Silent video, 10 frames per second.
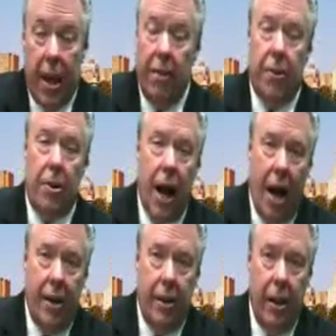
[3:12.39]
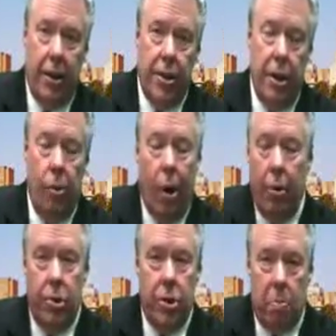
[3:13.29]
If they're not in LinkedIn, why
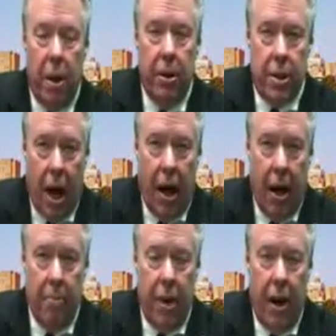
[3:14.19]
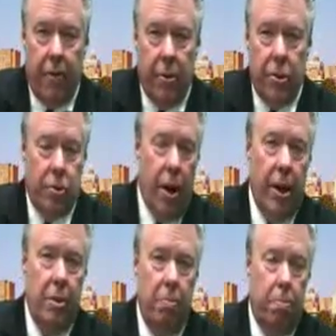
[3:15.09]
would you spend time and effort
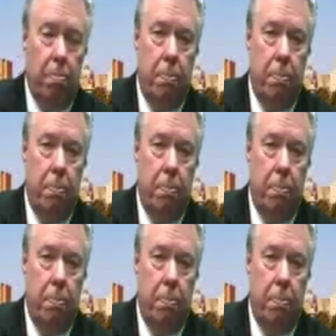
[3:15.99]
trying to